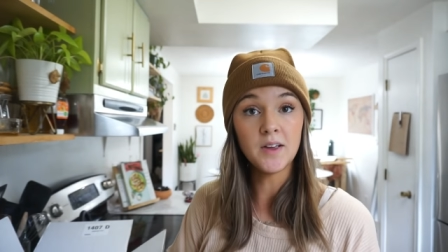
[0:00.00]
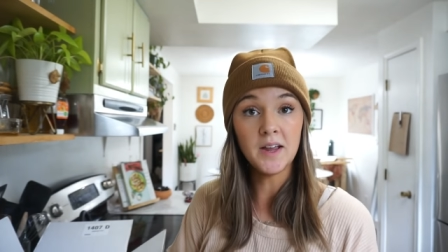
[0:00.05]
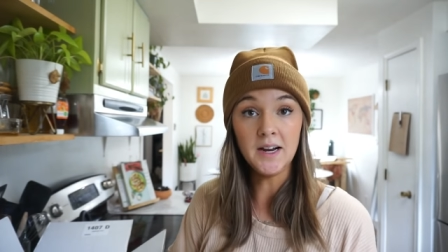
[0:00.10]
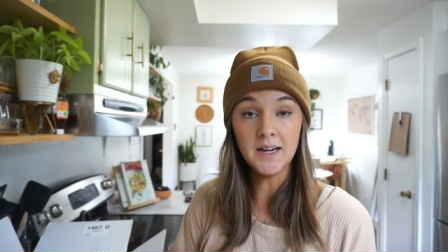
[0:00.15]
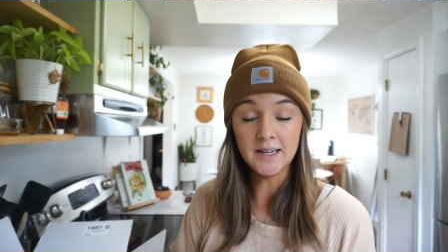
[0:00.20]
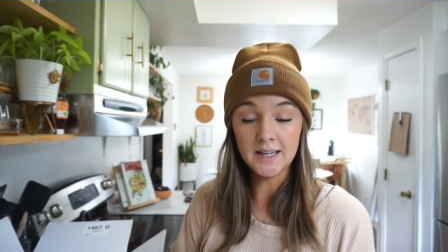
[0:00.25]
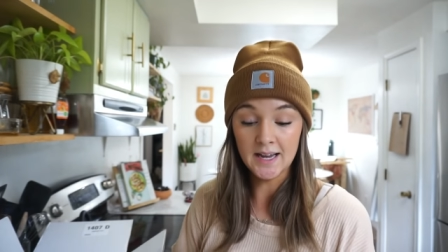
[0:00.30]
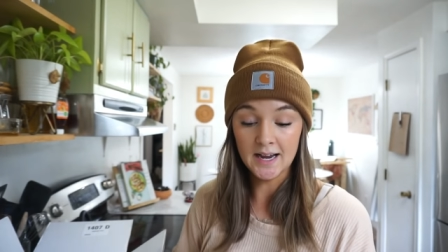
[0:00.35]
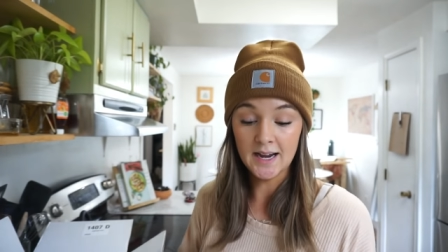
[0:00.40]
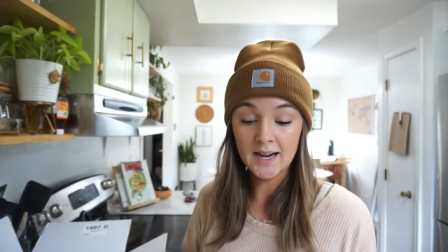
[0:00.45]

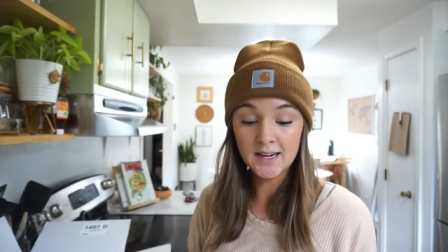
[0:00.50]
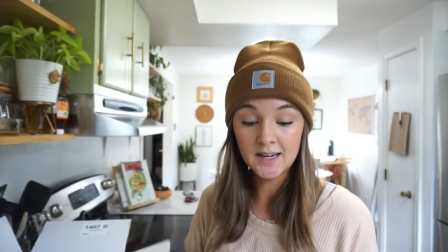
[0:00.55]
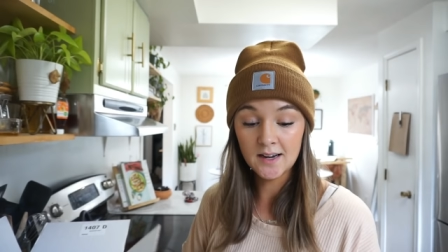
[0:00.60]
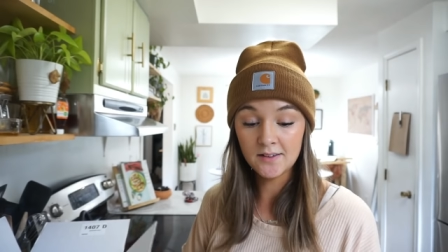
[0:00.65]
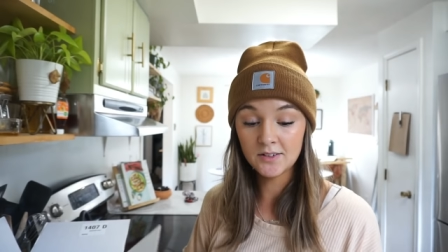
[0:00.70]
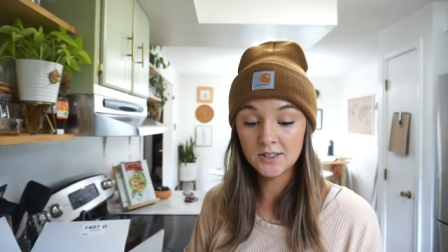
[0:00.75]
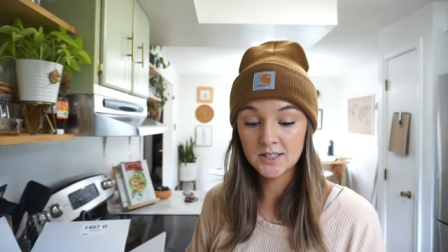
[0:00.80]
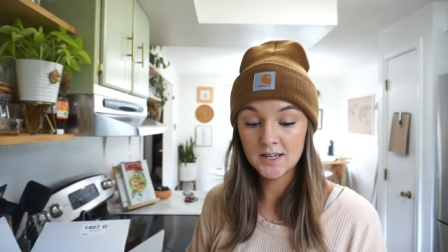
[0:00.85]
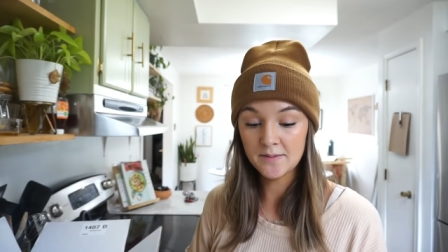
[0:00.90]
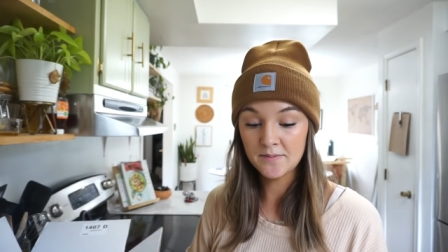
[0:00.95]
and gag
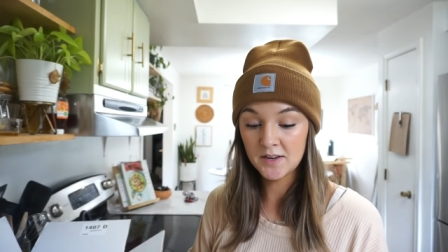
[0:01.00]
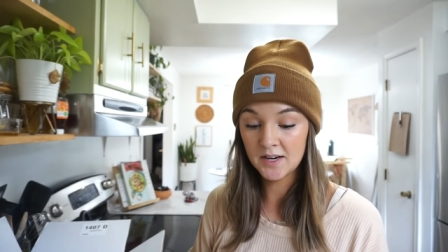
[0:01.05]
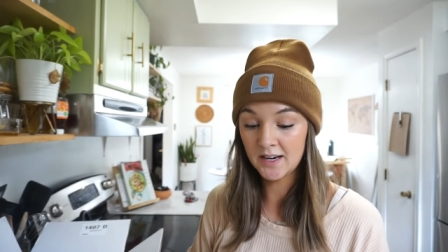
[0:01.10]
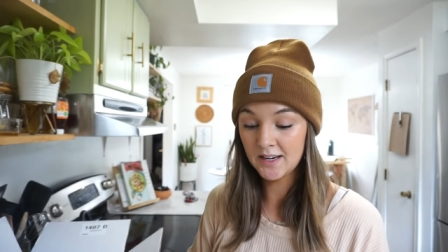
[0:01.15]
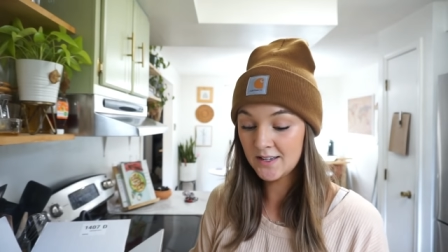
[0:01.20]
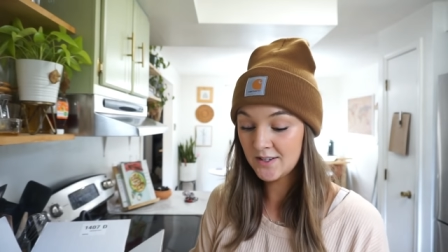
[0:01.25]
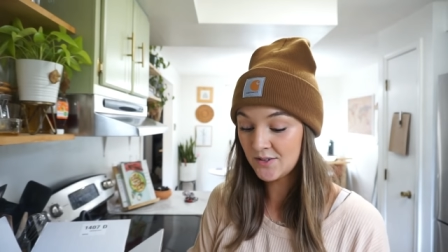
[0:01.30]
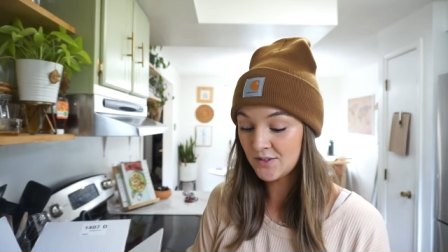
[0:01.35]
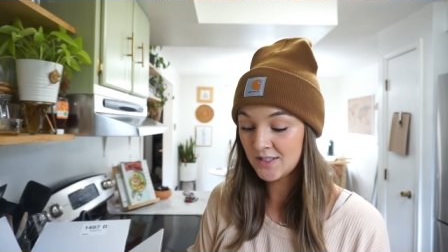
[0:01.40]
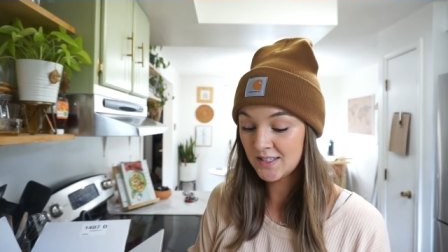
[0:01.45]
every time that I
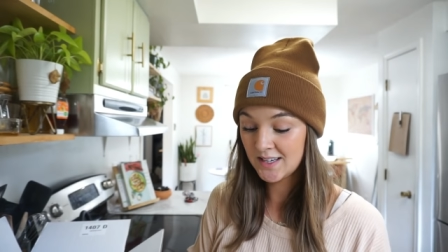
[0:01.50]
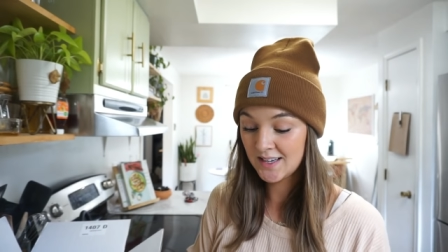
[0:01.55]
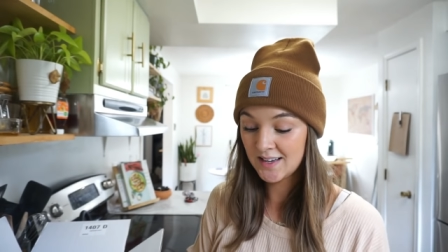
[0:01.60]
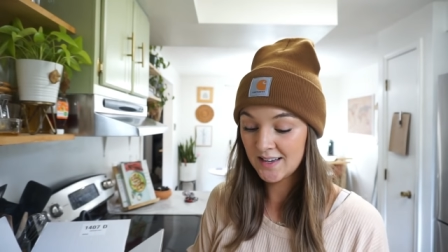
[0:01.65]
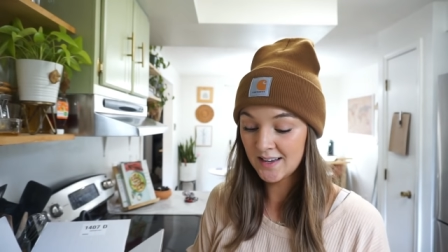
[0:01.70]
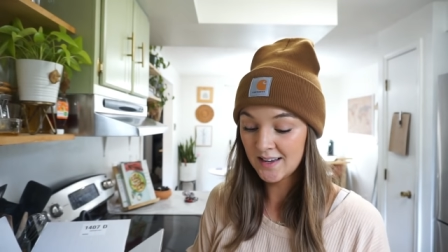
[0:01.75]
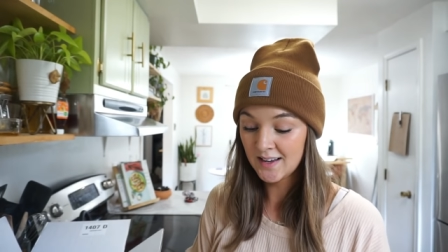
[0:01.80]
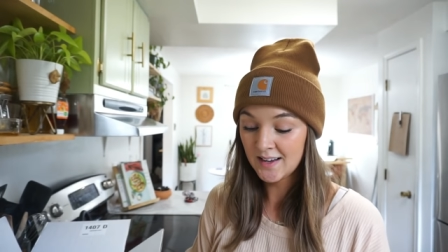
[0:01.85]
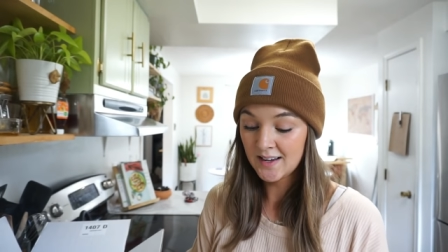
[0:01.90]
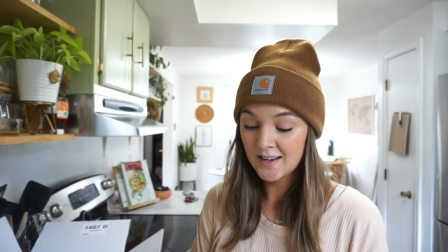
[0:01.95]
use it.
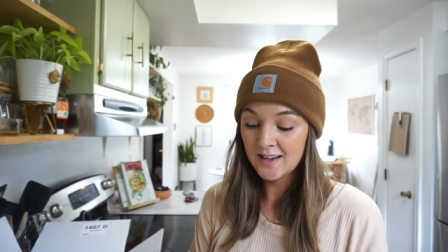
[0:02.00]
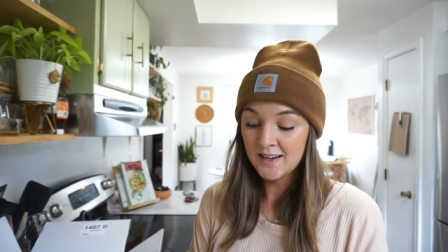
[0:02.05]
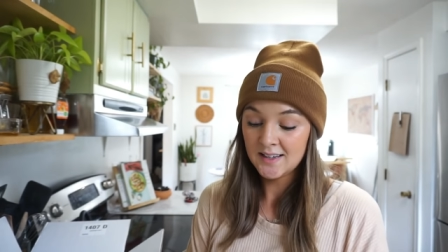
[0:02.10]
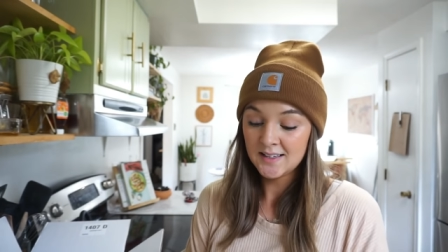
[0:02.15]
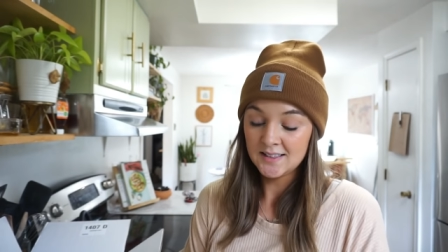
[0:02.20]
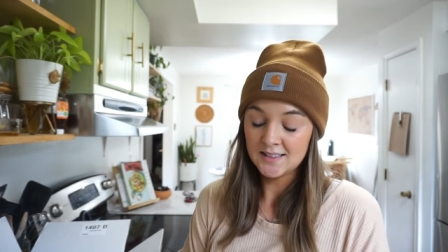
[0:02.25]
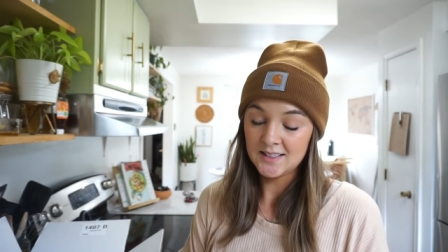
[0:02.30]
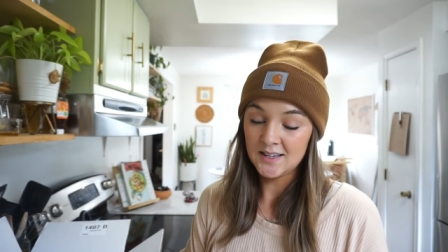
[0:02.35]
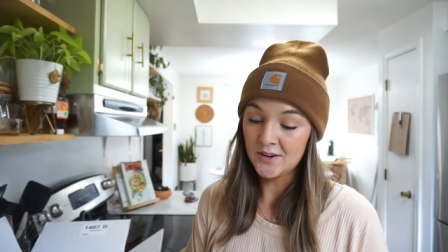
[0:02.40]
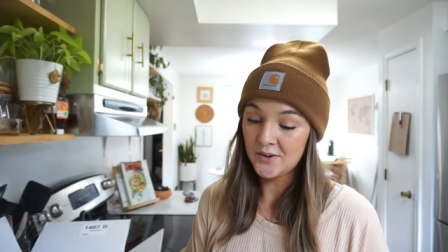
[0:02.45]

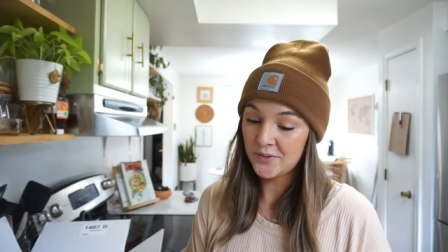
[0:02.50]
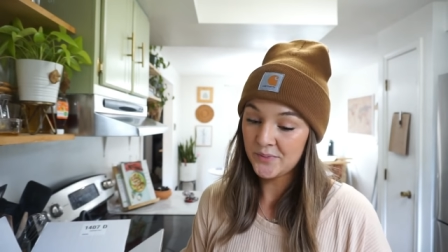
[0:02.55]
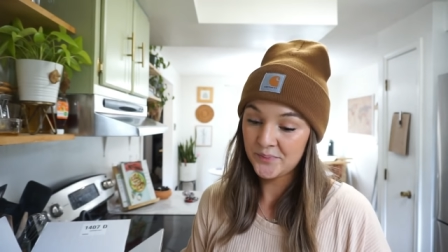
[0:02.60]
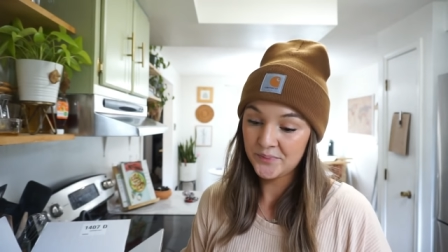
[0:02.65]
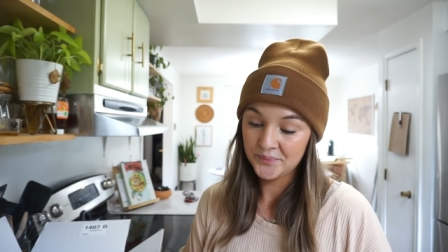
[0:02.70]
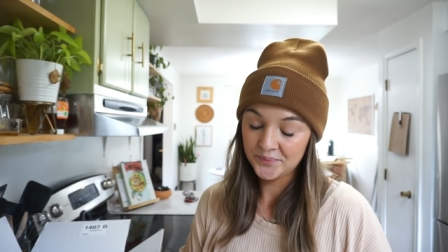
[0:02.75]
So,